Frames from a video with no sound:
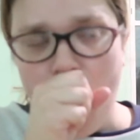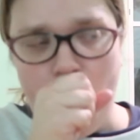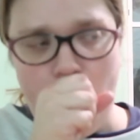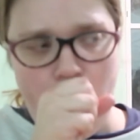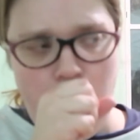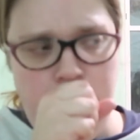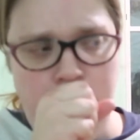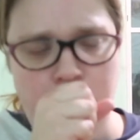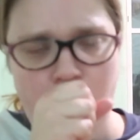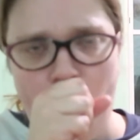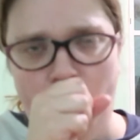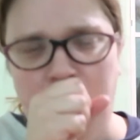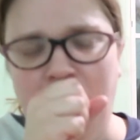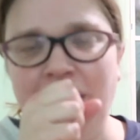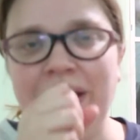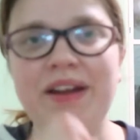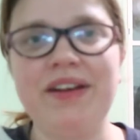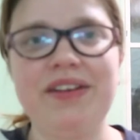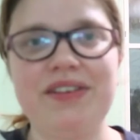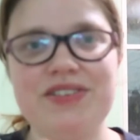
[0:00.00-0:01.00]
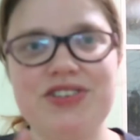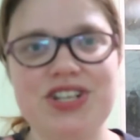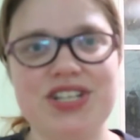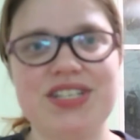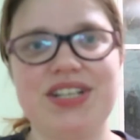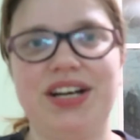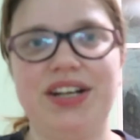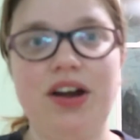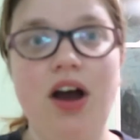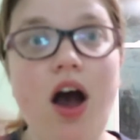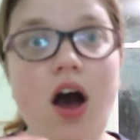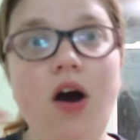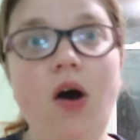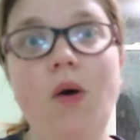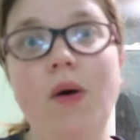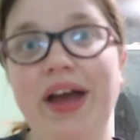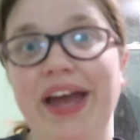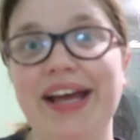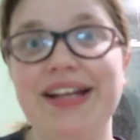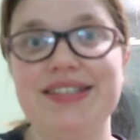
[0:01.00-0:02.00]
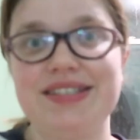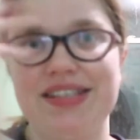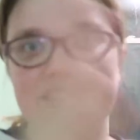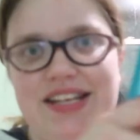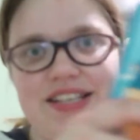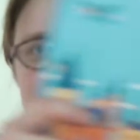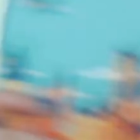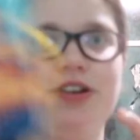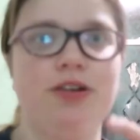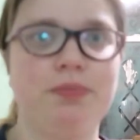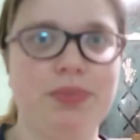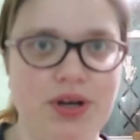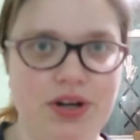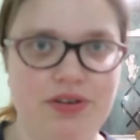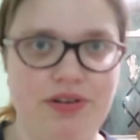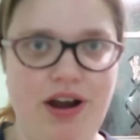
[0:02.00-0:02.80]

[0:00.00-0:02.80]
I could have just gone, oh, okay, it's this notebook,